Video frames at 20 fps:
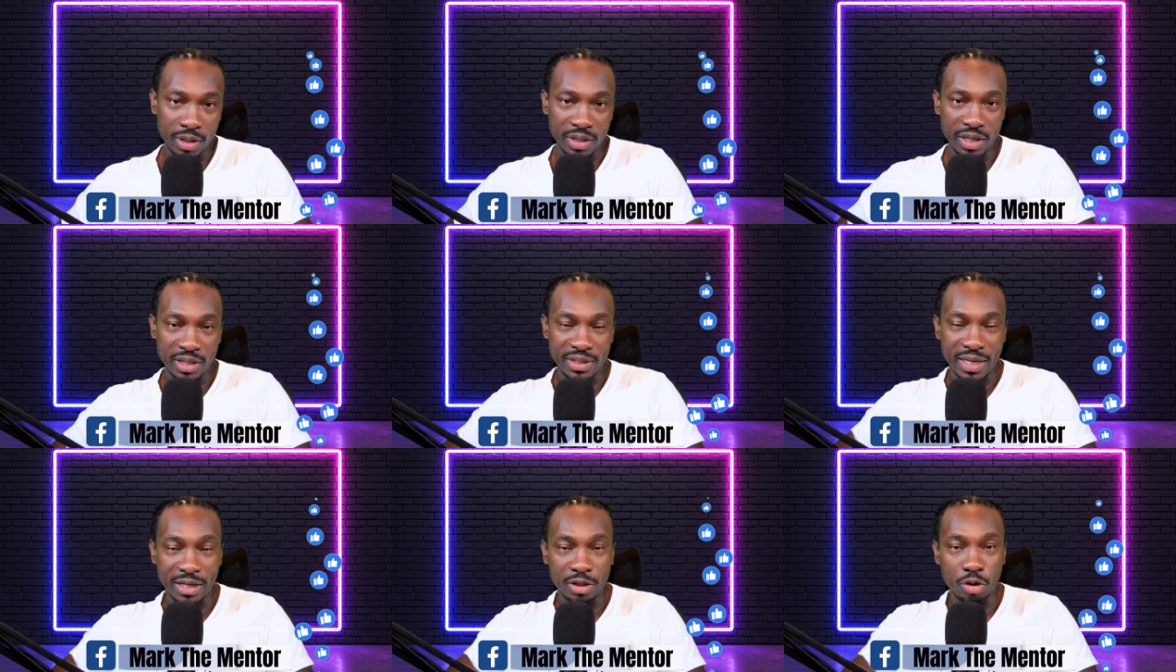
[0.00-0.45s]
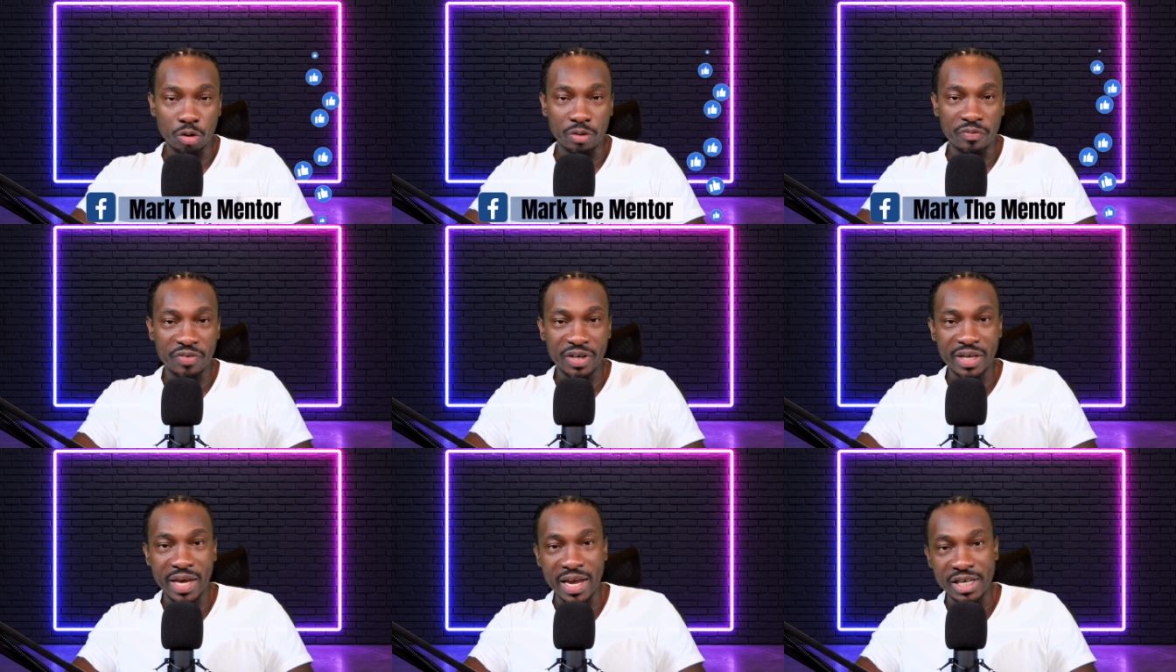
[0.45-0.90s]
Hit that
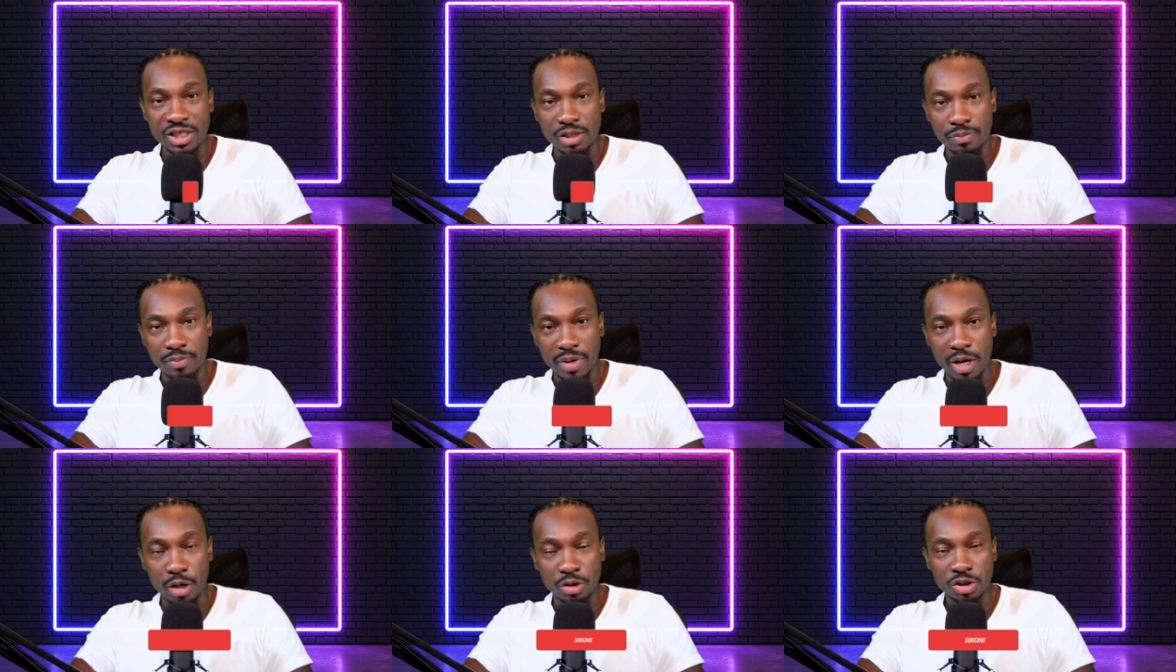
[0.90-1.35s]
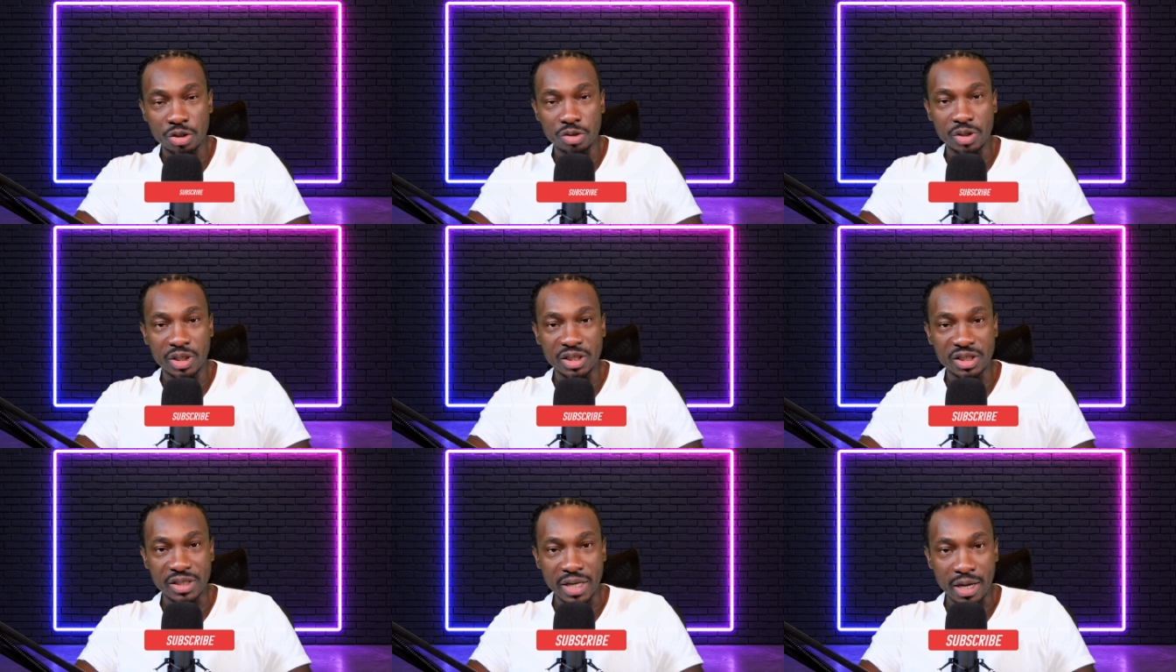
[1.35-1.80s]
notification bell so you
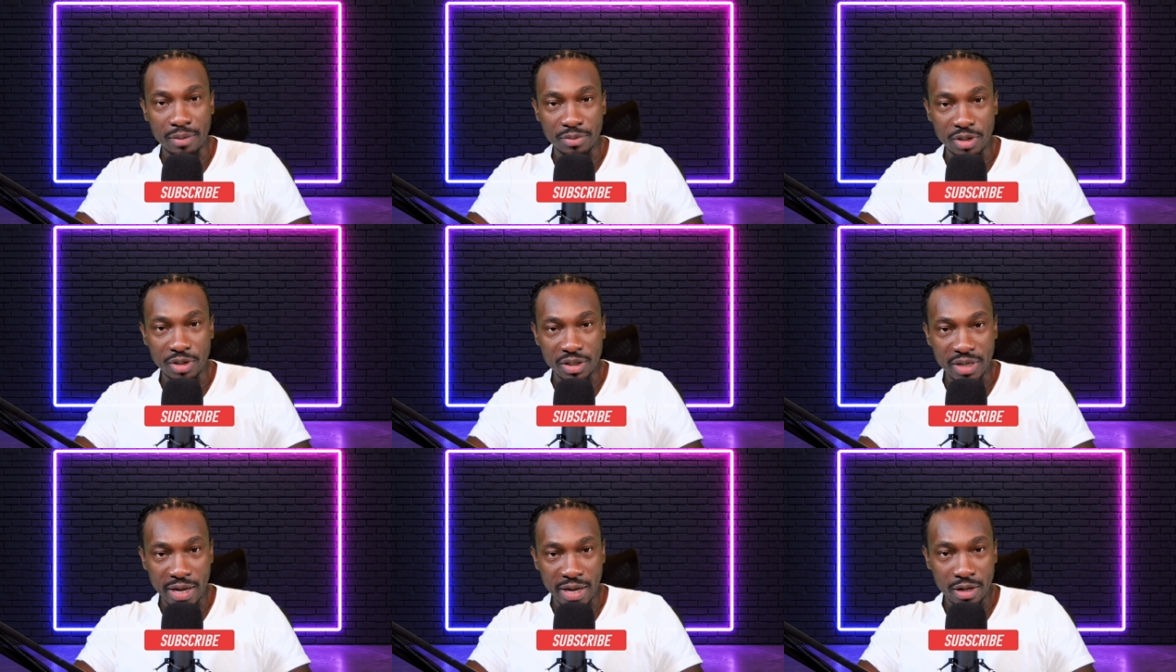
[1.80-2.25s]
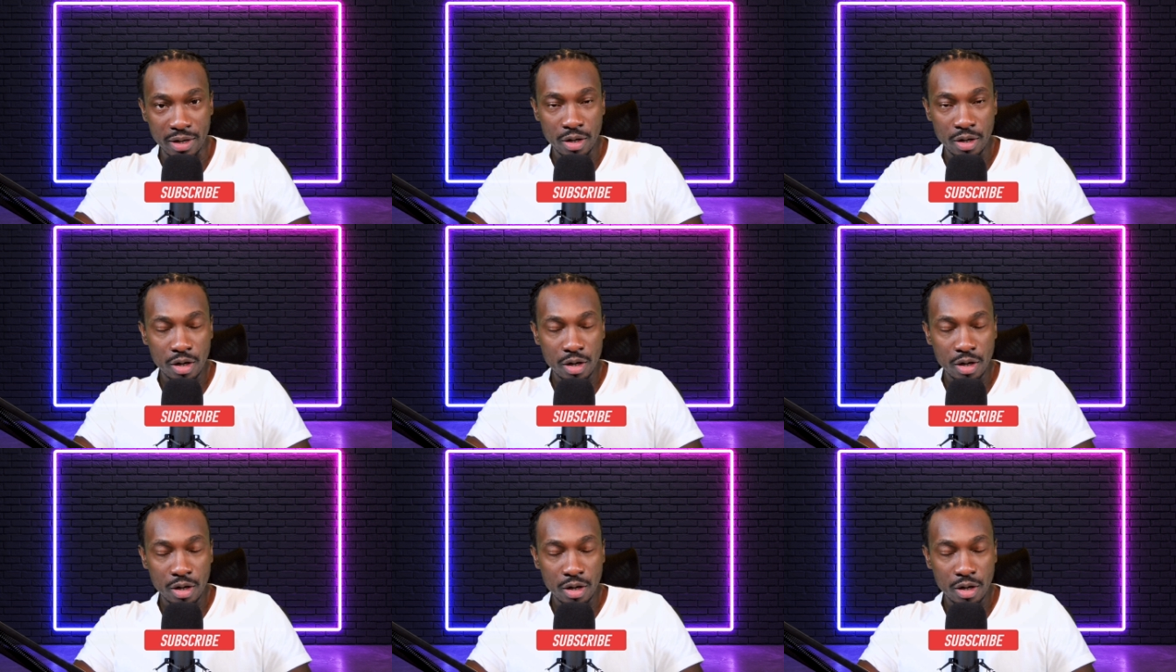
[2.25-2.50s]
can stay up to date